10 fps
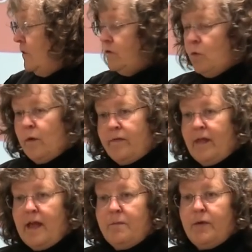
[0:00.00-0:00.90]
So when
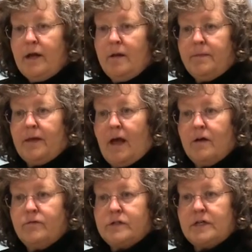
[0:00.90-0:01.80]
they bring up the
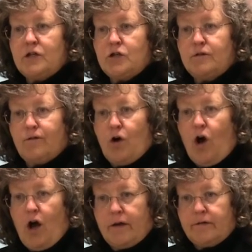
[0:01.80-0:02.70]
conversation of
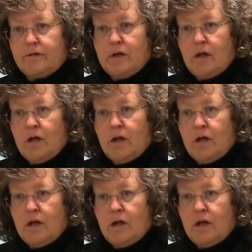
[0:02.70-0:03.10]
cost,